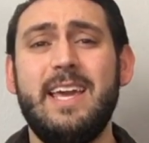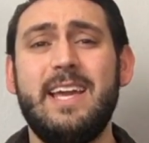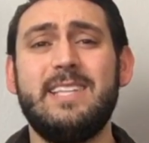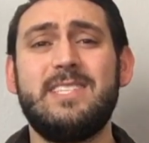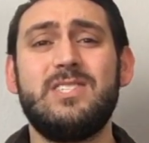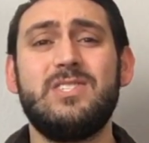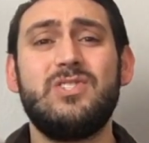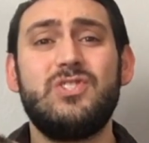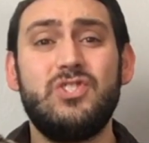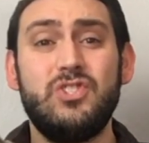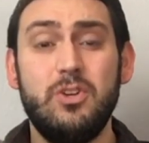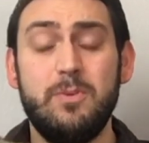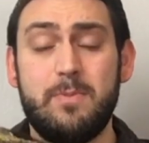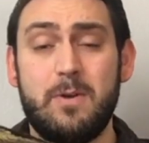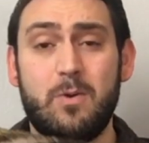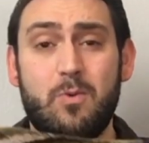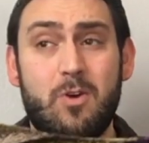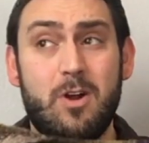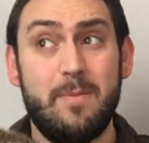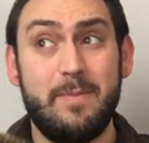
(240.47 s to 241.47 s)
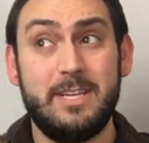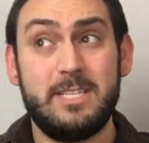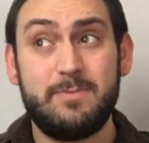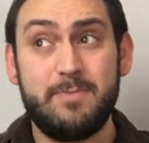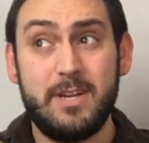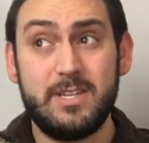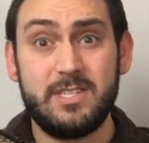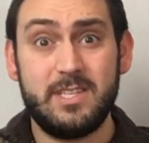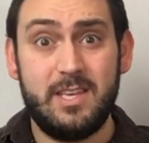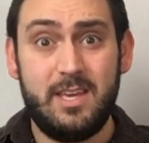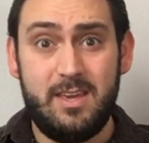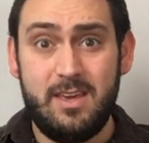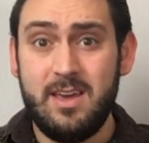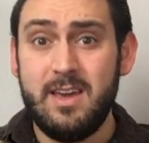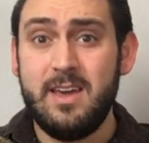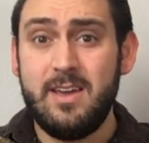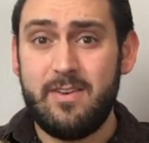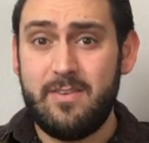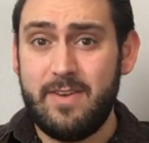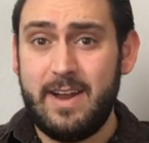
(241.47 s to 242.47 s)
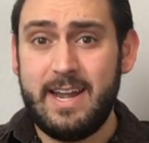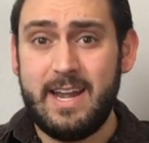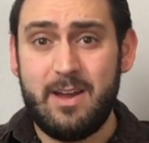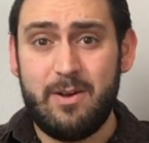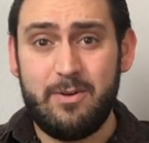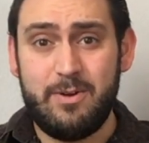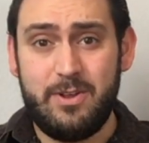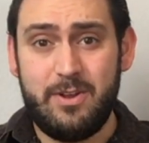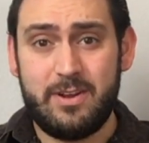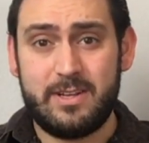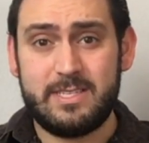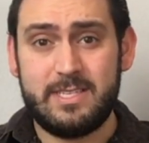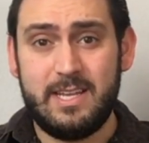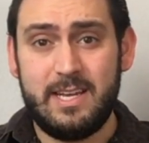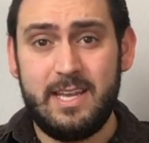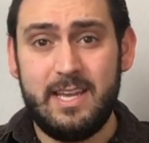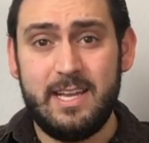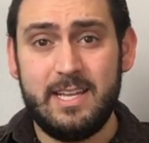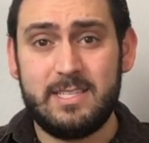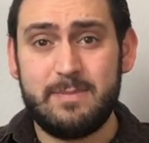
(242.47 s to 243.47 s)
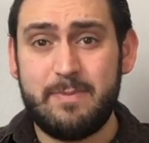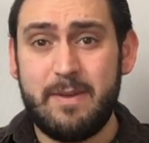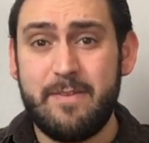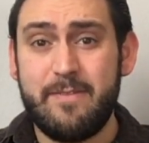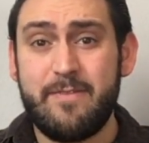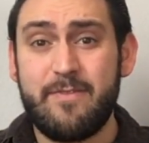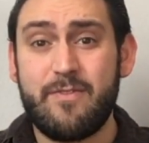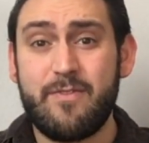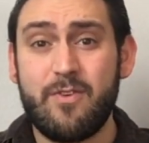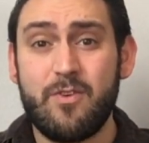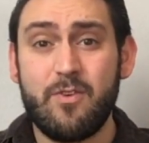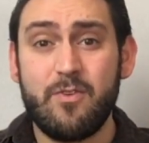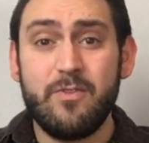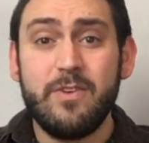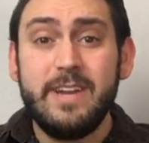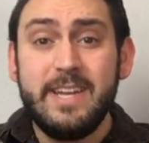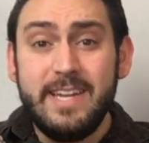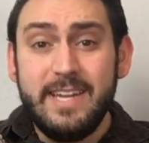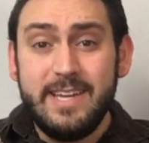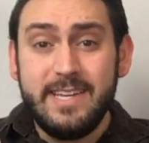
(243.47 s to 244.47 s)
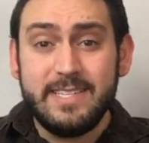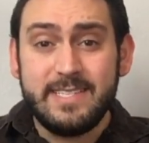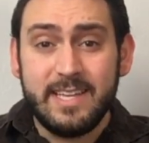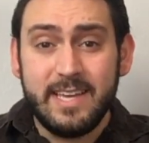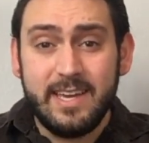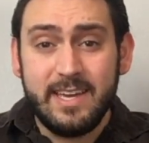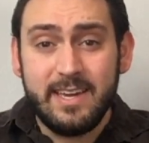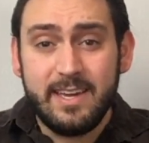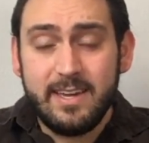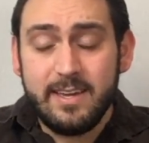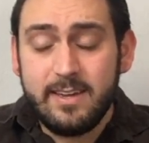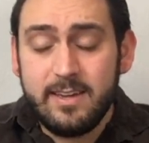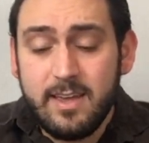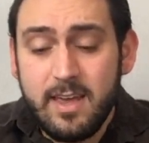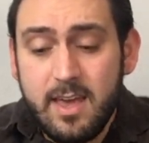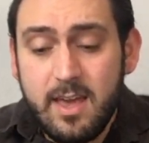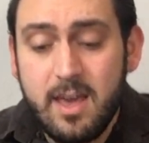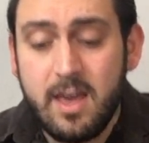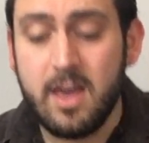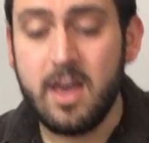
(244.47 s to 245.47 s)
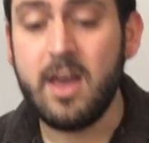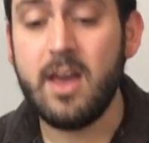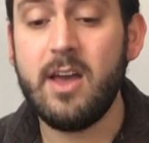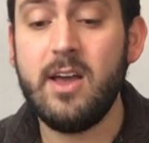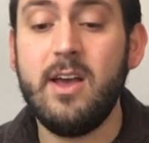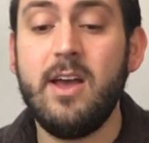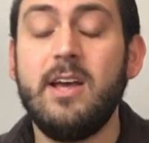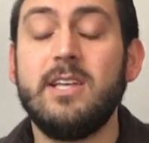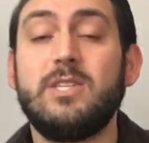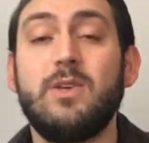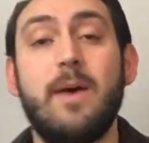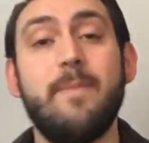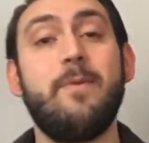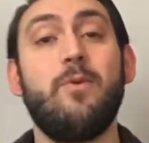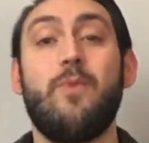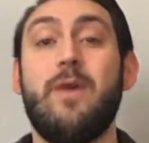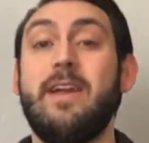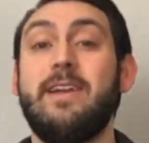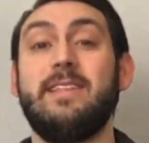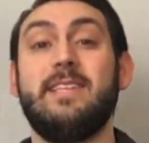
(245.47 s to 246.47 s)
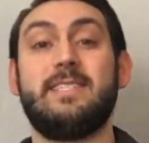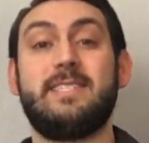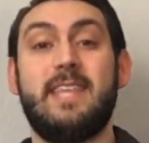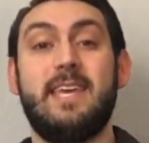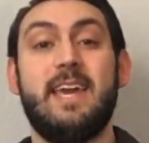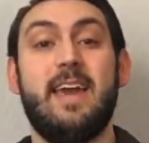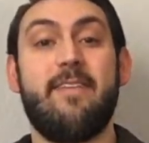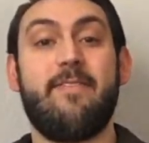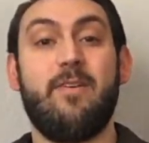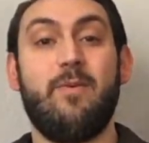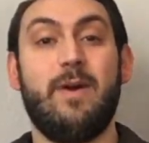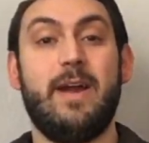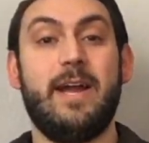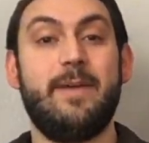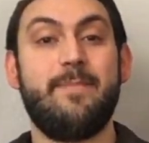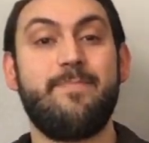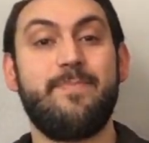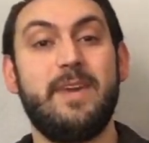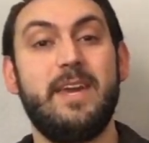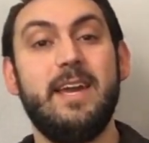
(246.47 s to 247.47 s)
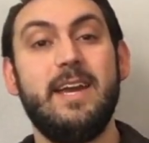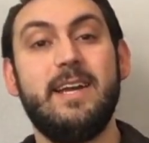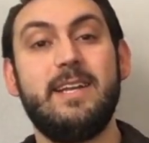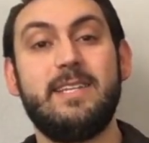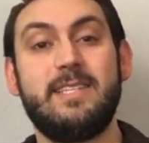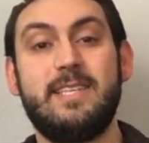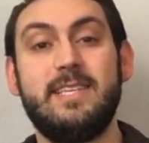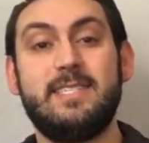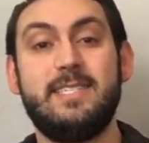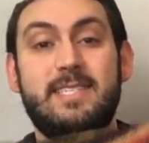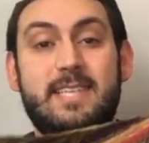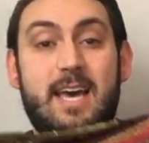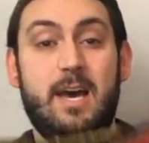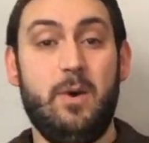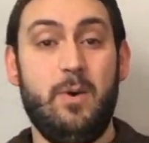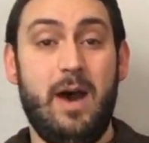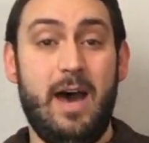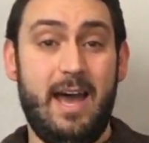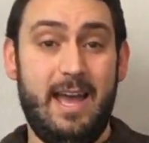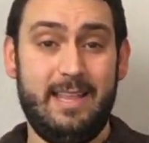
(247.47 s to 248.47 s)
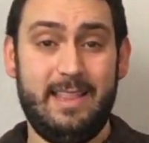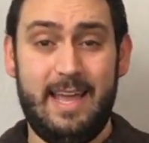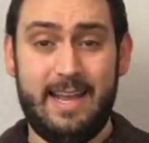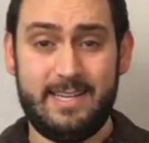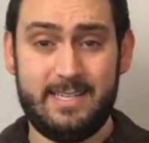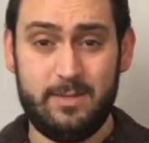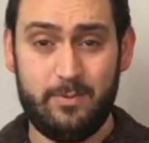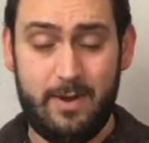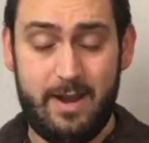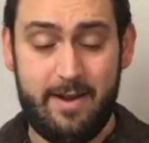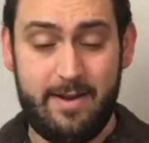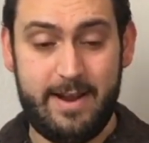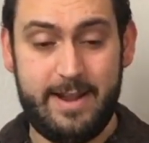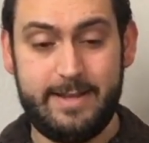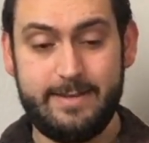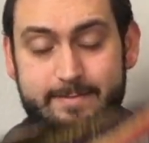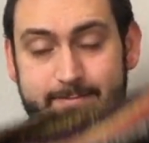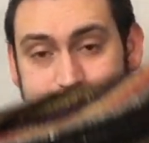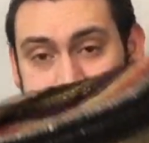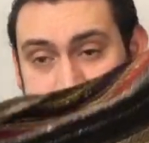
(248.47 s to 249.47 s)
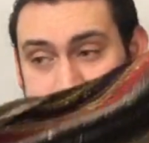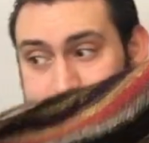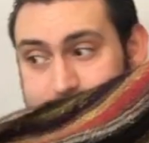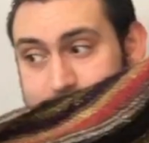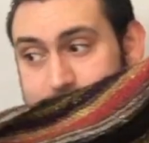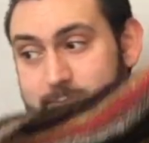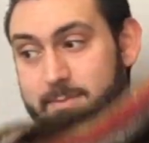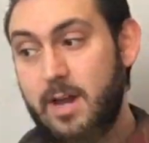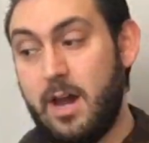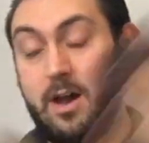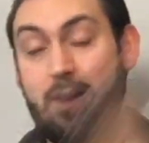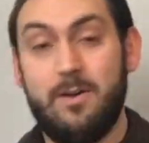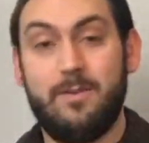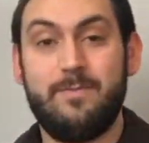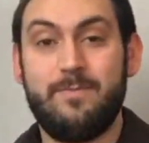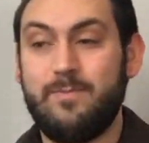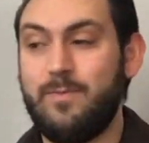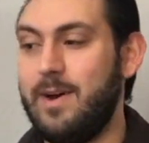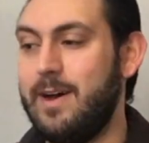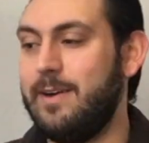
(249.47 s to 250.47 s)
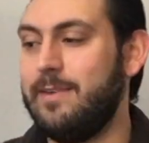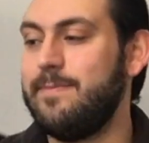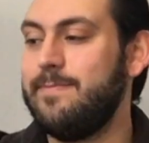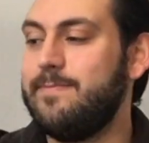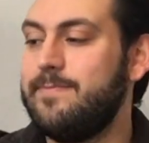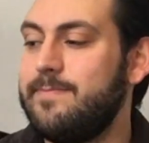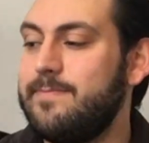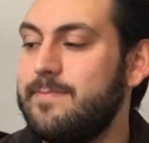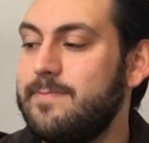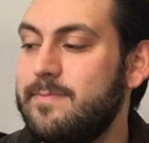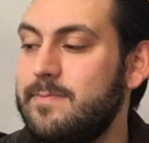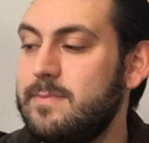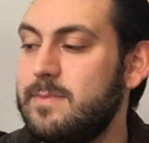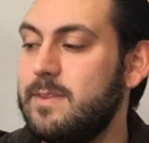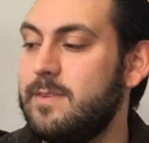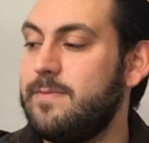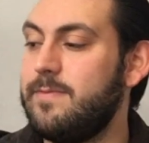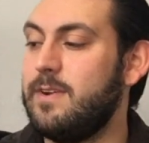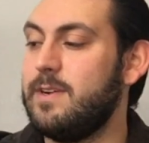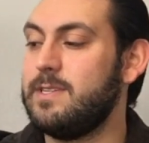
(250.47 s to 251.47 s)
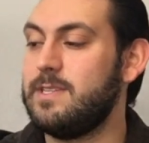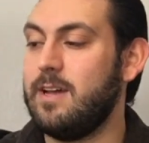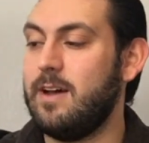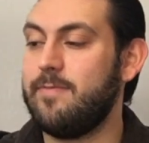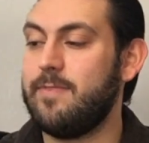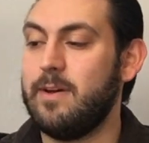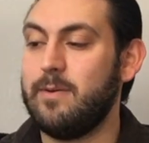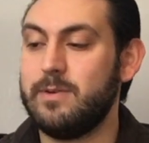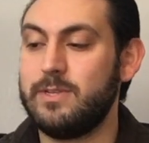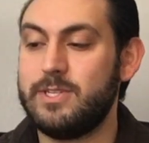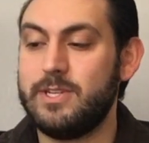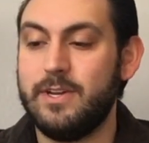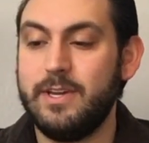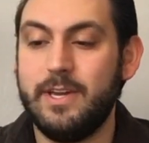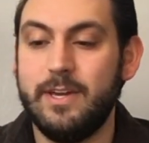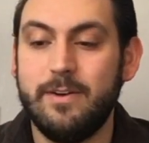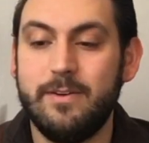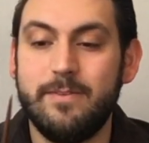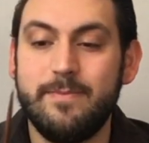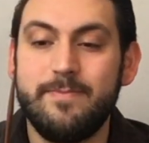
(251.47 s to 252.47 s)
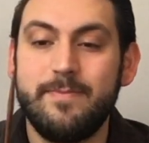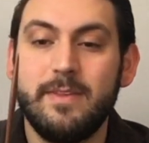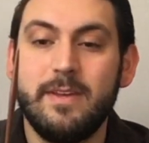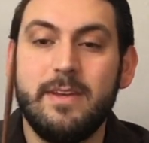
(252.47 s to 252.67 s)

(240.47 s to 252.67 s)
It's super warm, especially right now in New York City. It's been freezing. So I've been wearing this thing everywhere. And this is how I like to wear it. Oh, well, first off, I will show you.